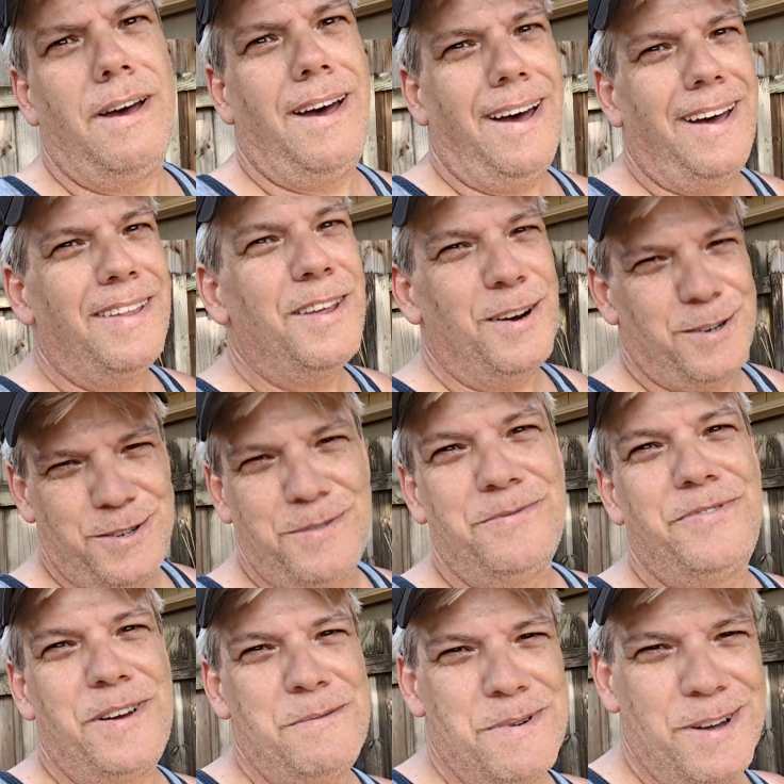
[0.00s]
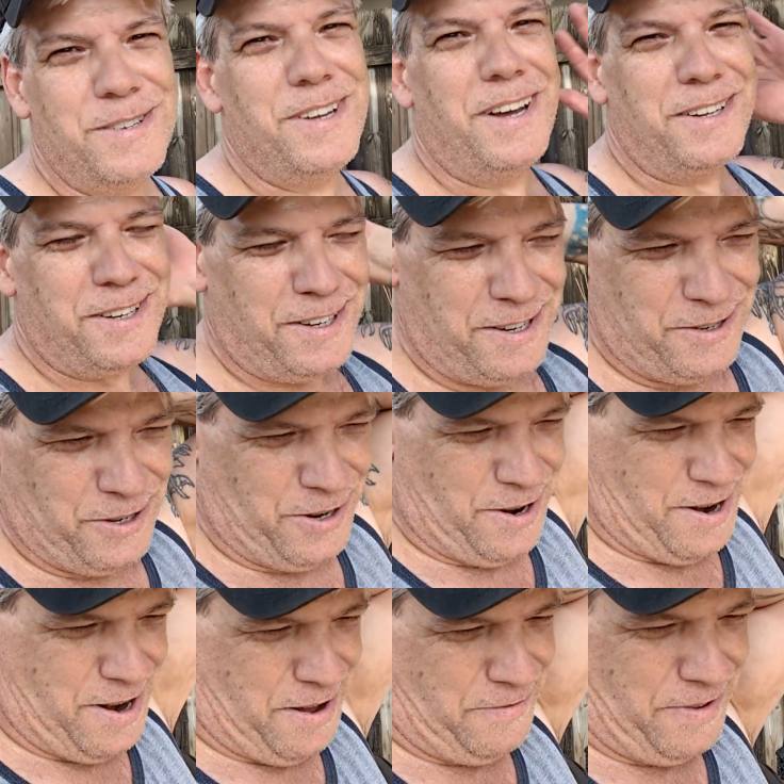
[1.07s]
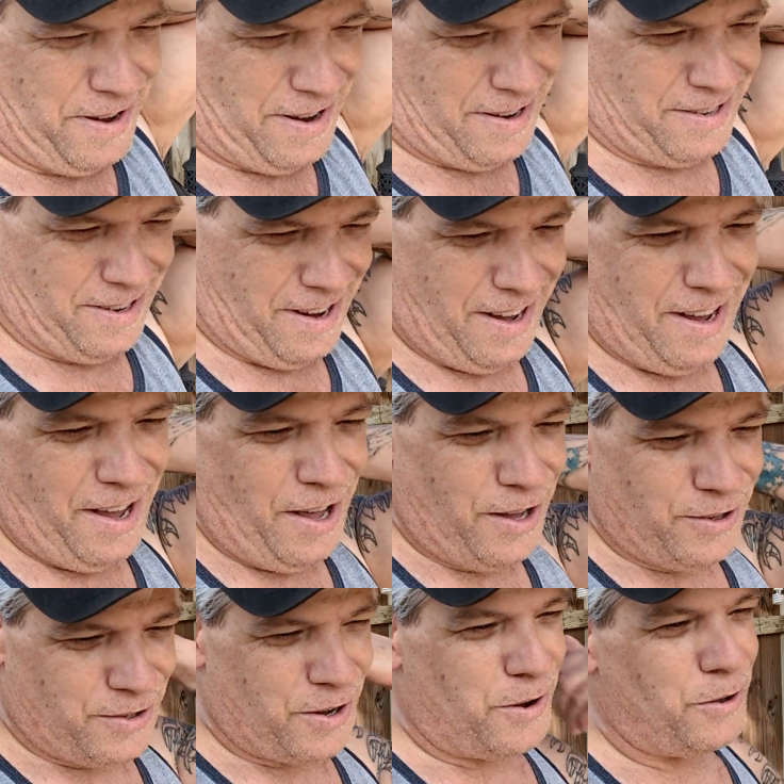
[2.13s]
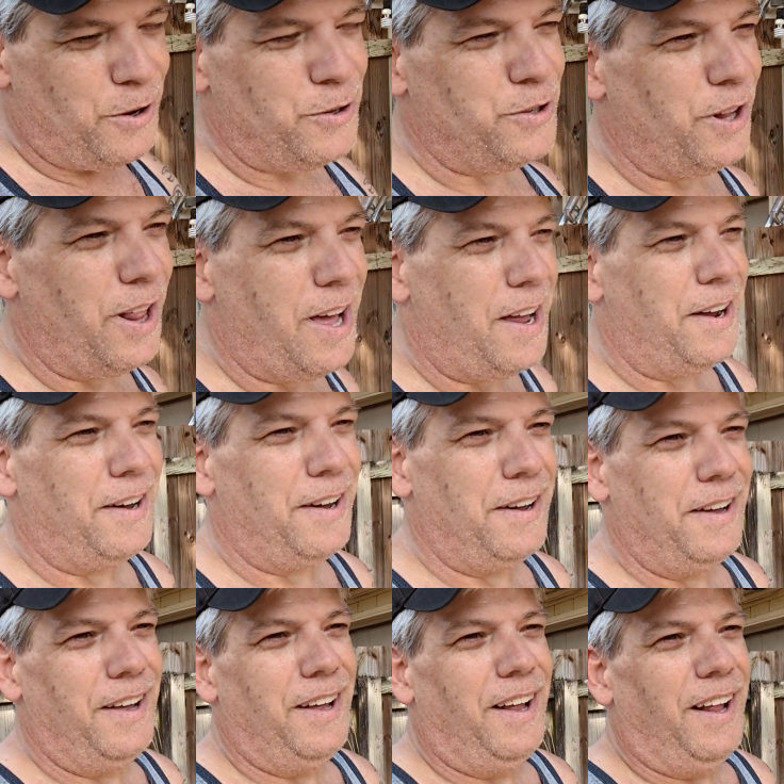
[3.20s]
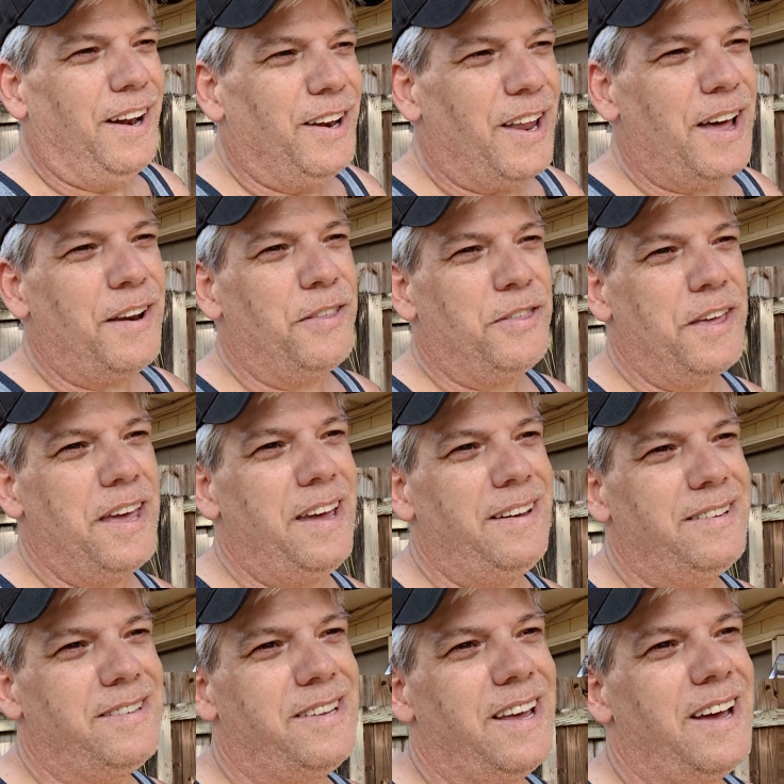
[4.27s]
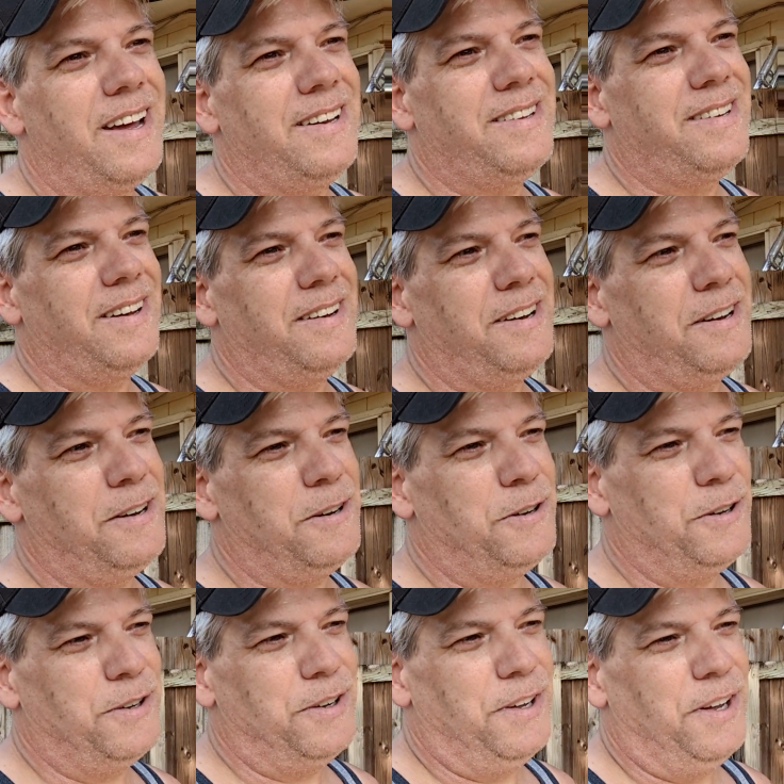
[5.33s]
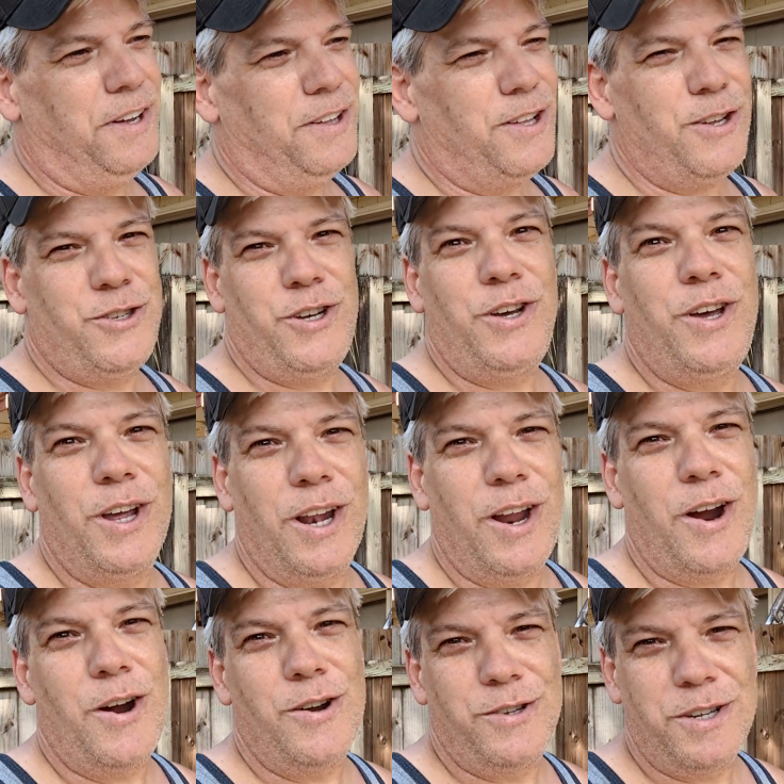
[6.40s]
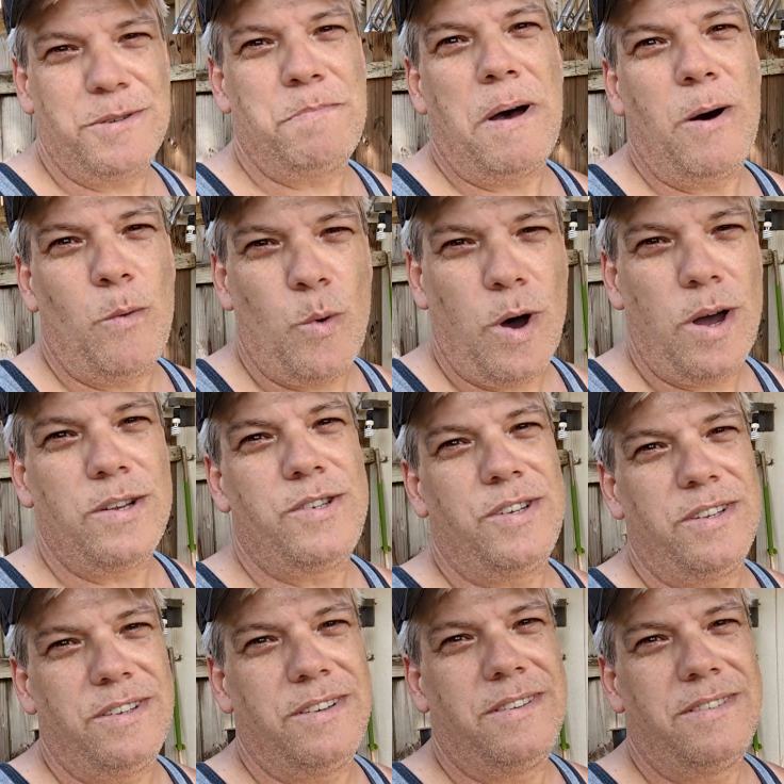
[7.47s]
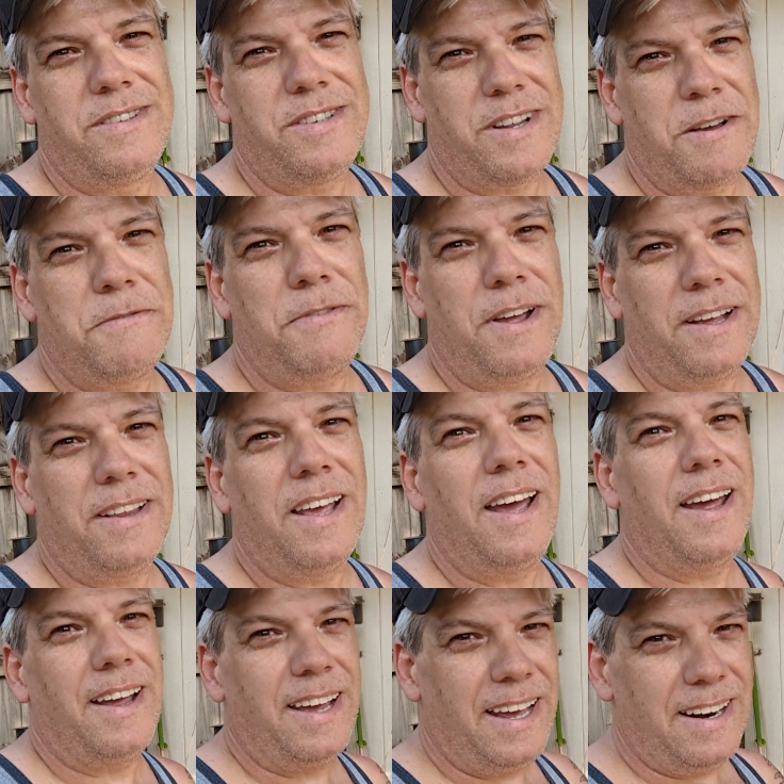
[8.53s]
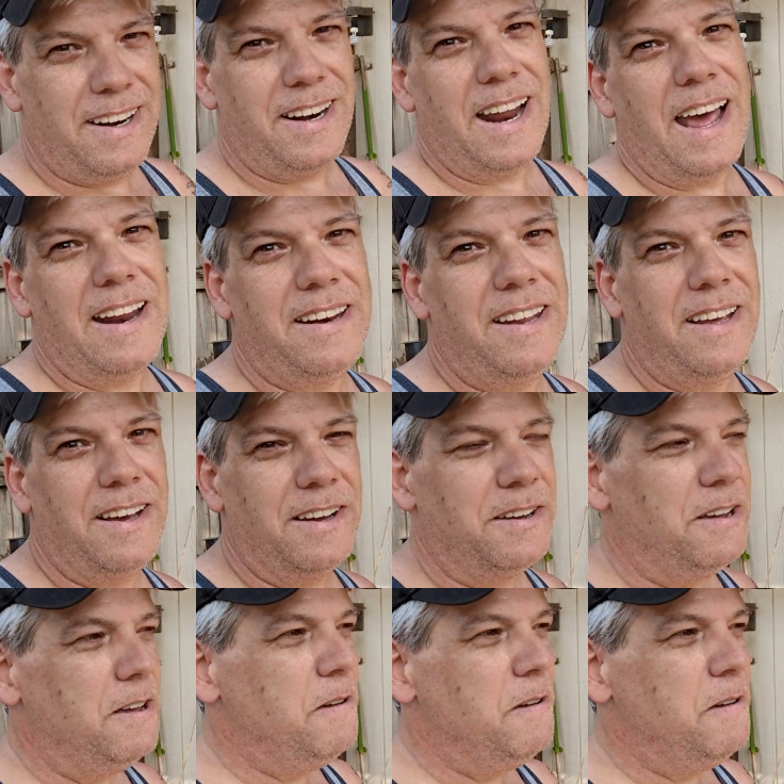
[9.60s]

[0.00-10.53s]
There's some females out there, sure enough is. So there's a lot of things that you can learn just by watching stuff like that and getting an idea.